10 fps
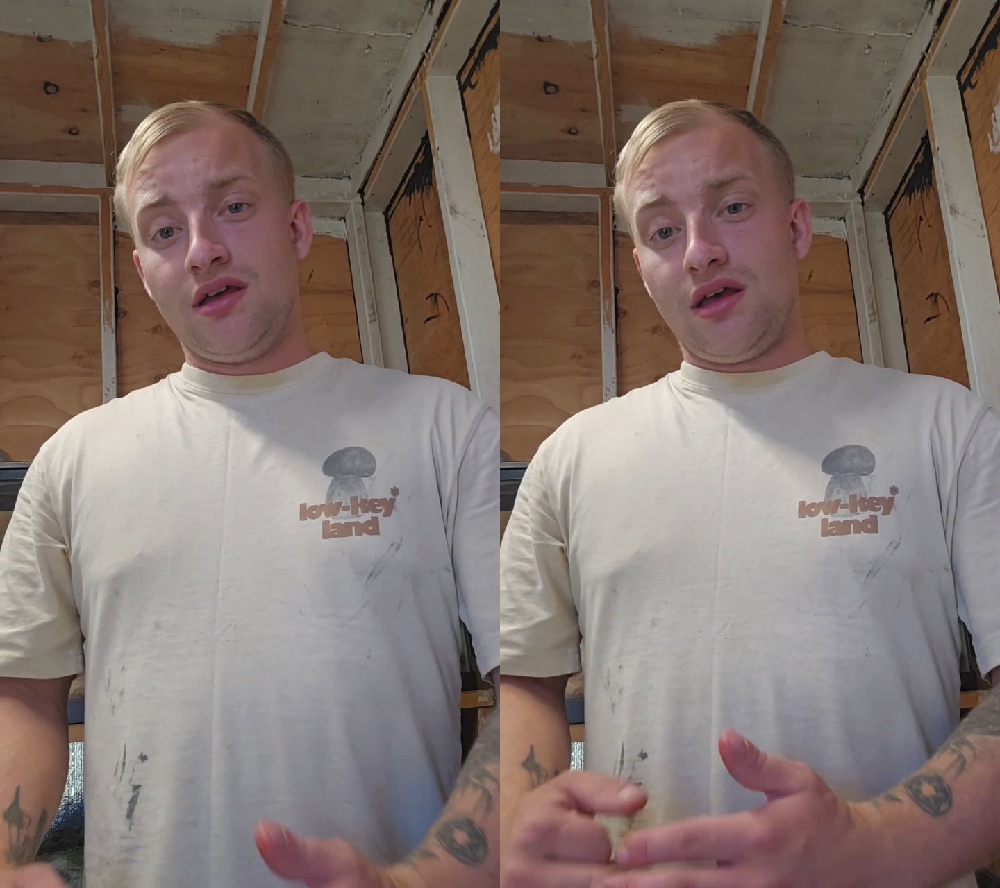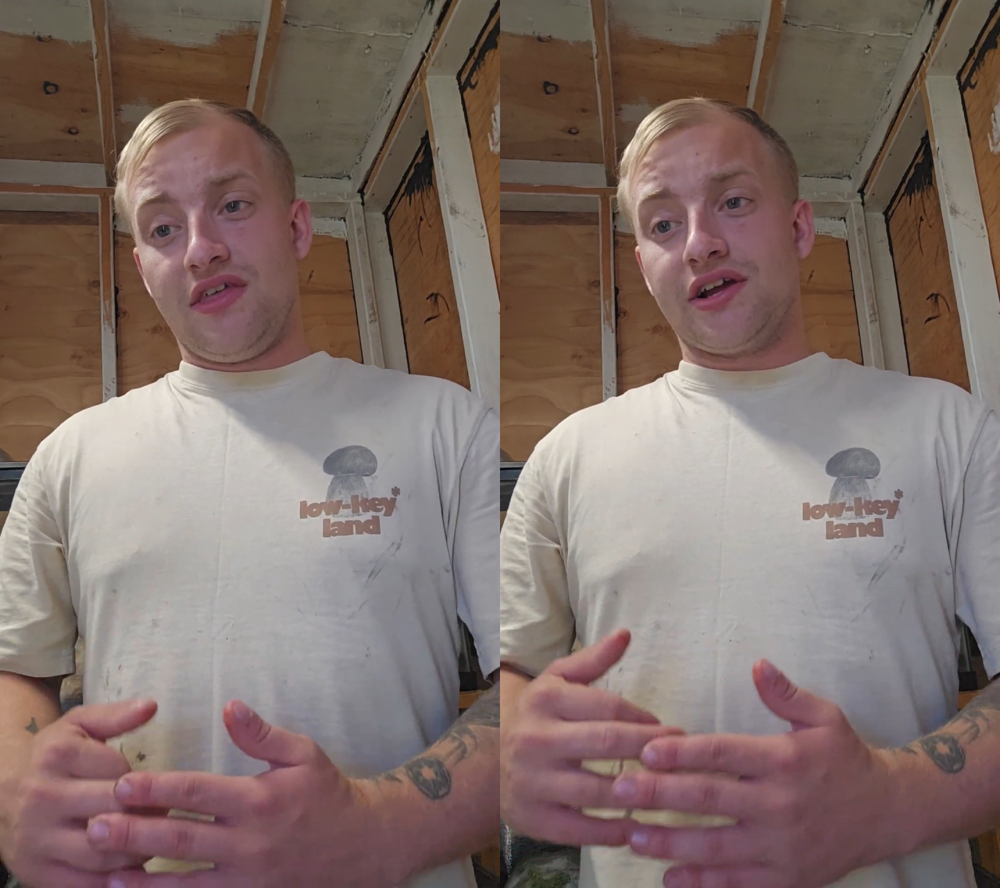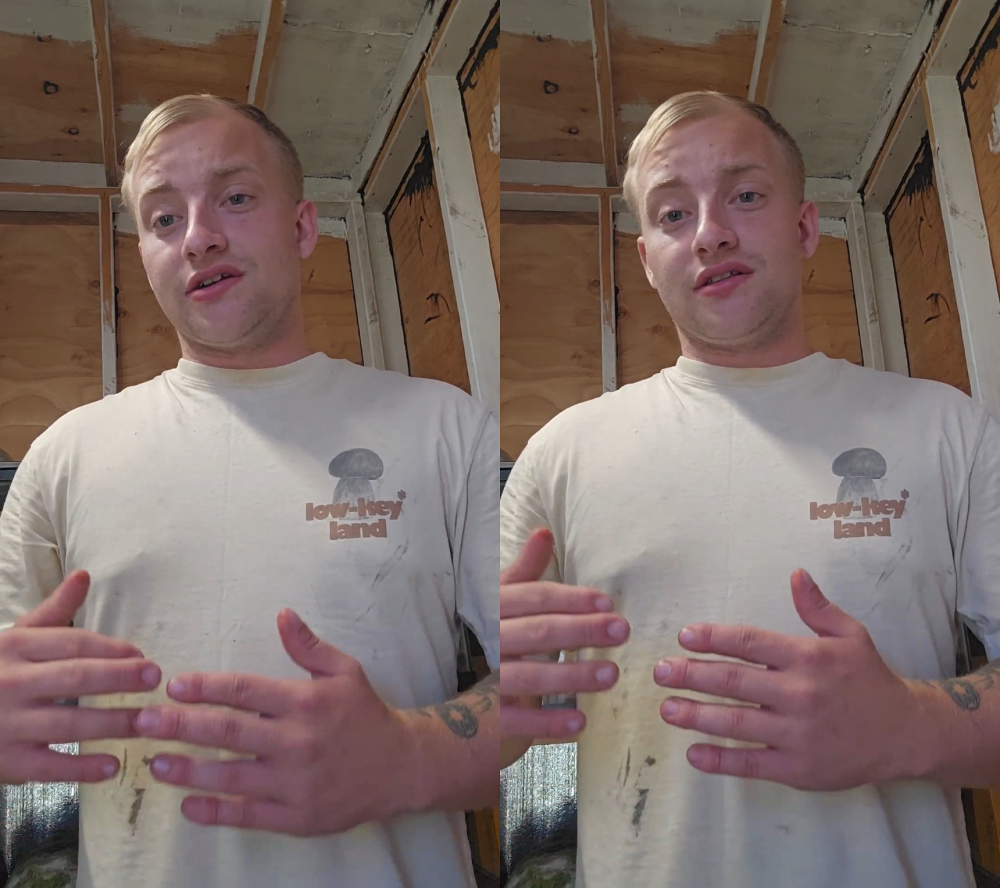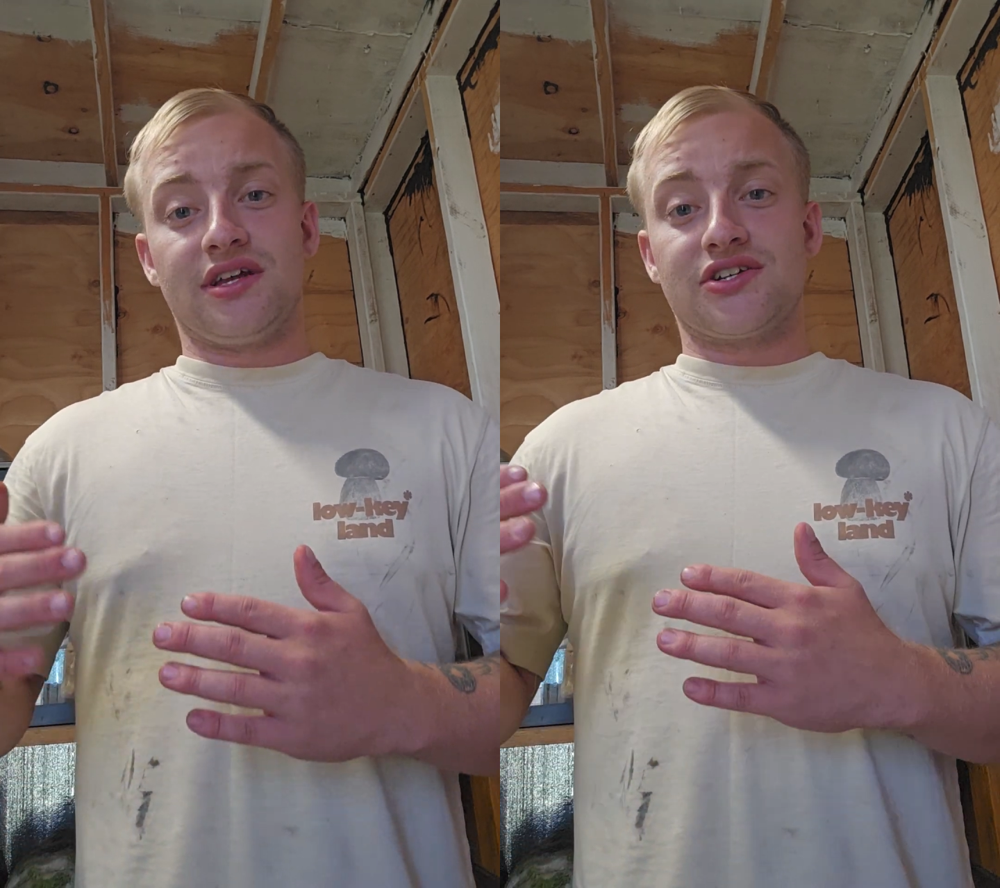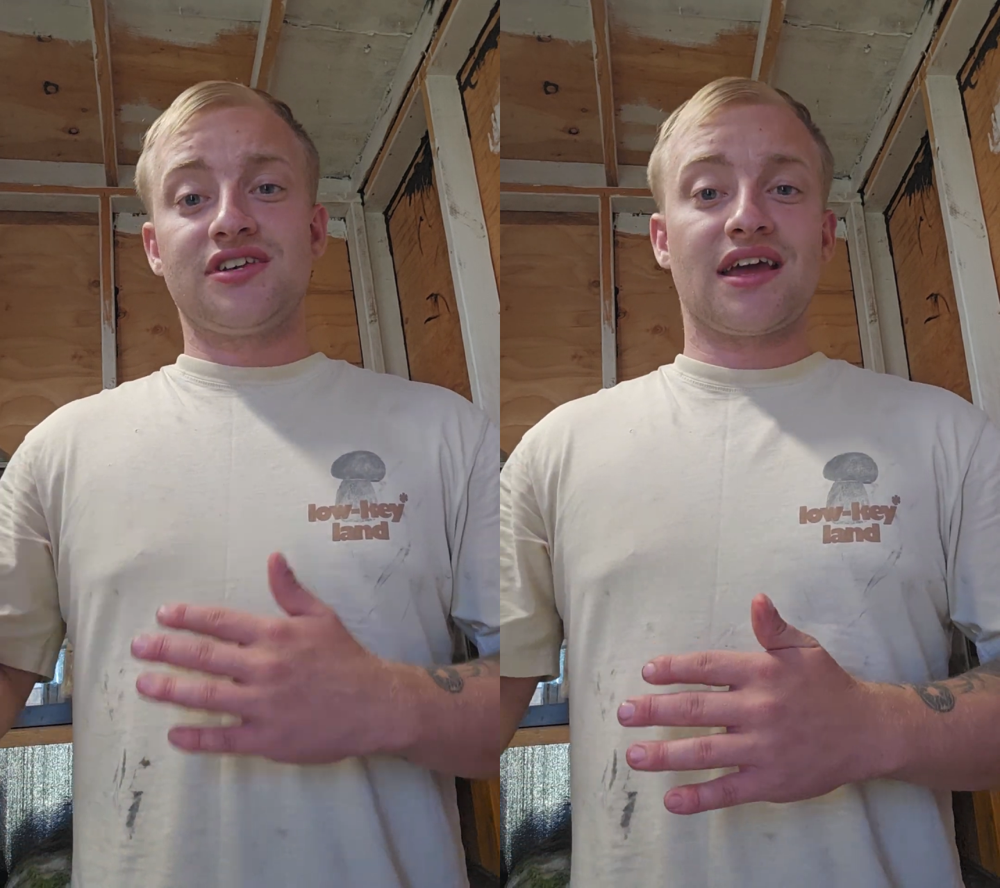
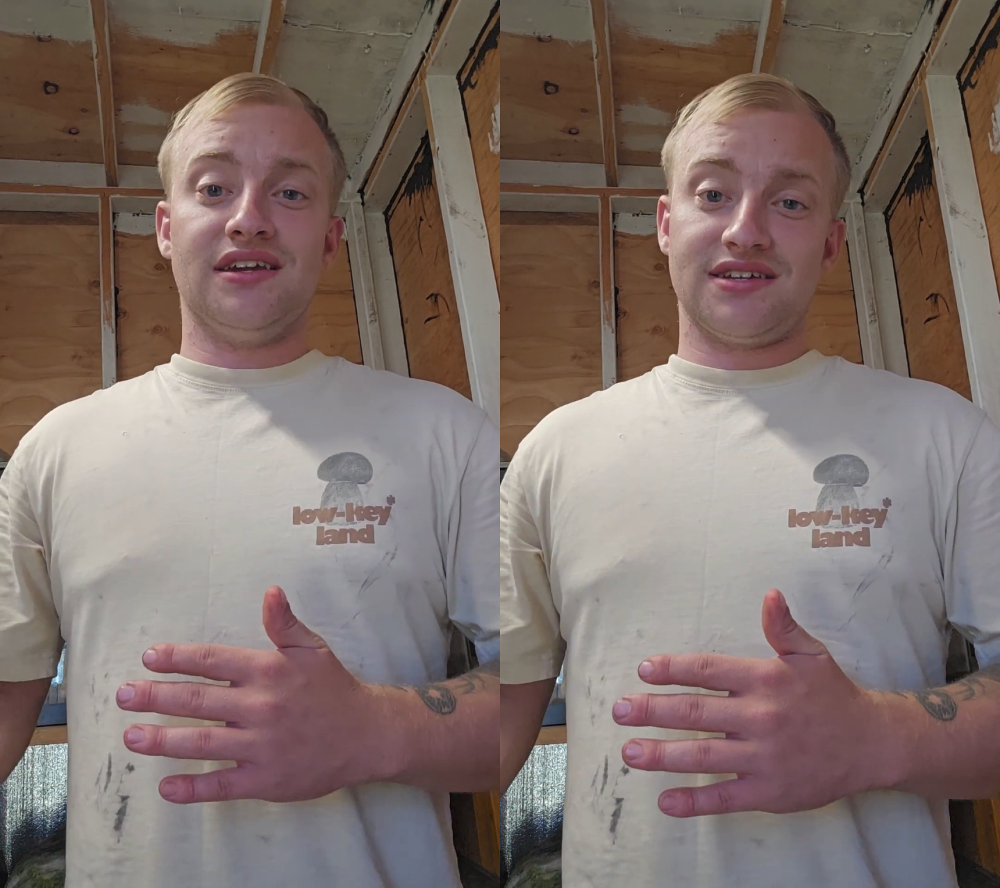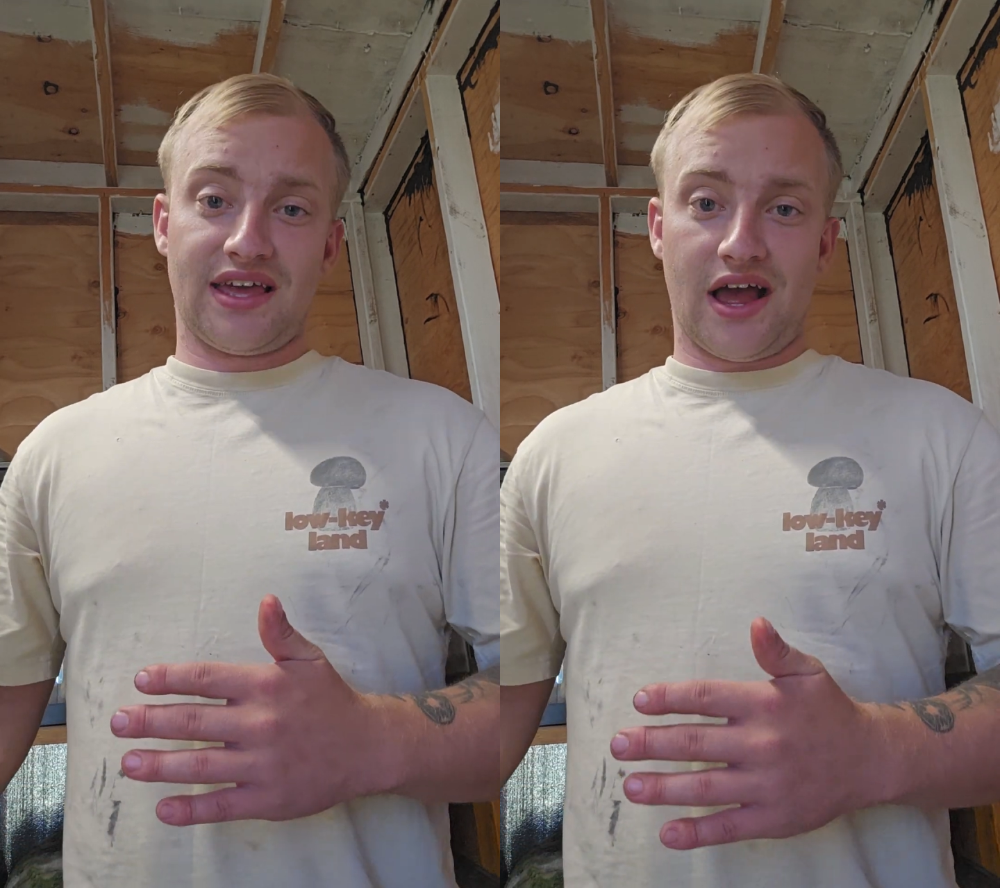They're second to